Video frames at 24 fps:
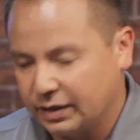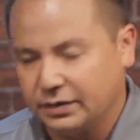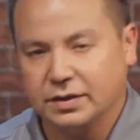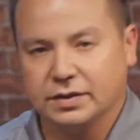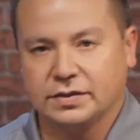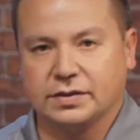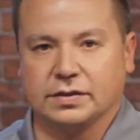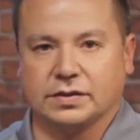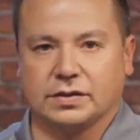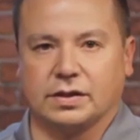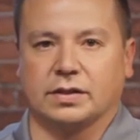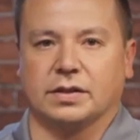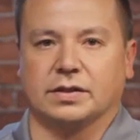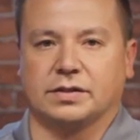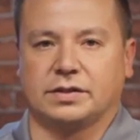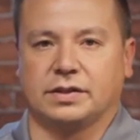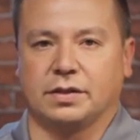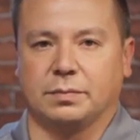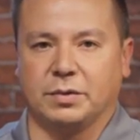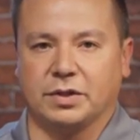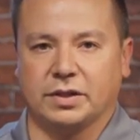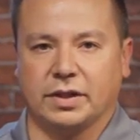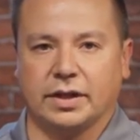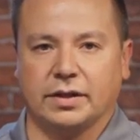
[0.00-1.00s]
and this is gonna
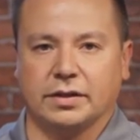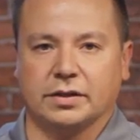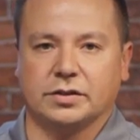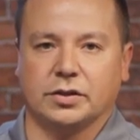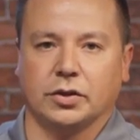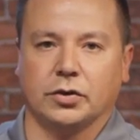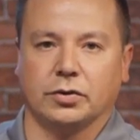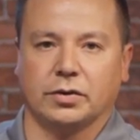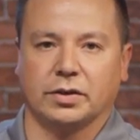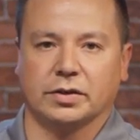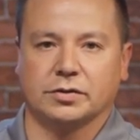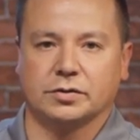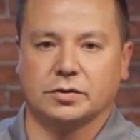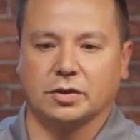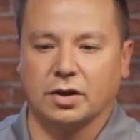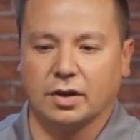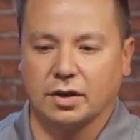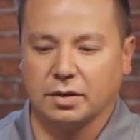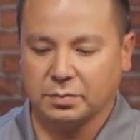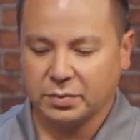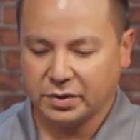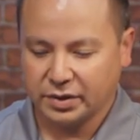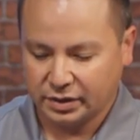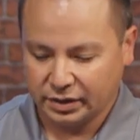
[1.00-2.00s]
simulate a token
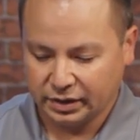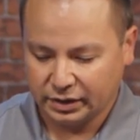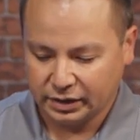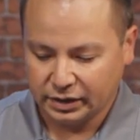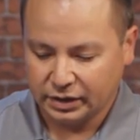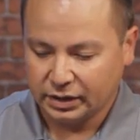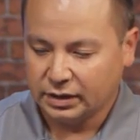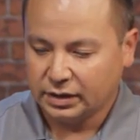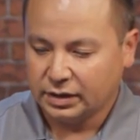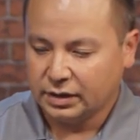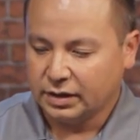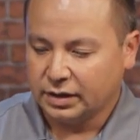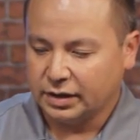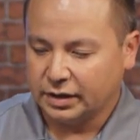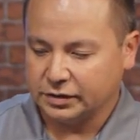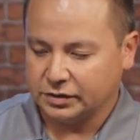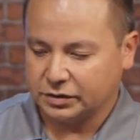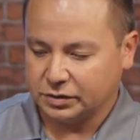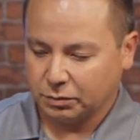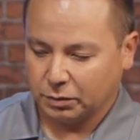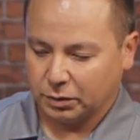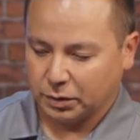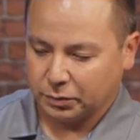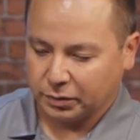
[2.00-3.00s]
drop. And
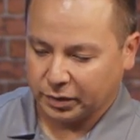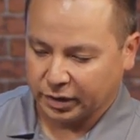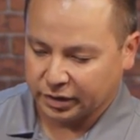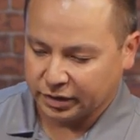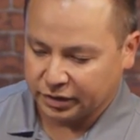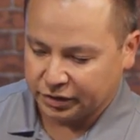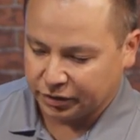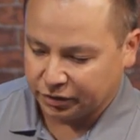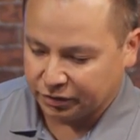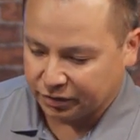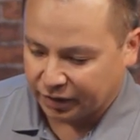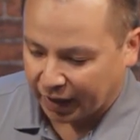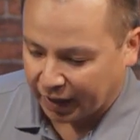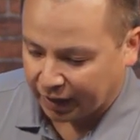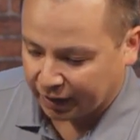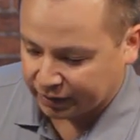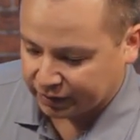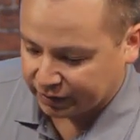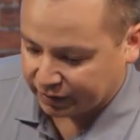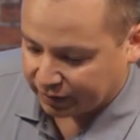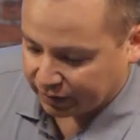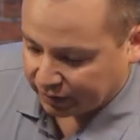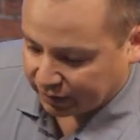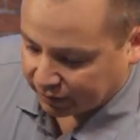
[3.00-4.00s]
so what we're gonna do
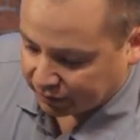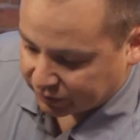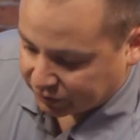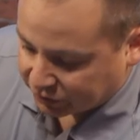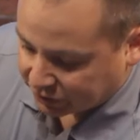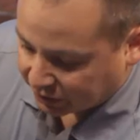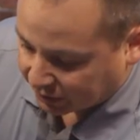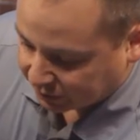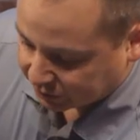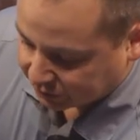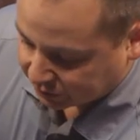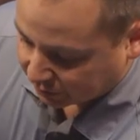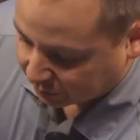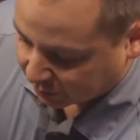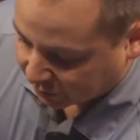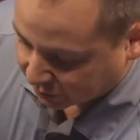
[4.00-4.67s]
next is change the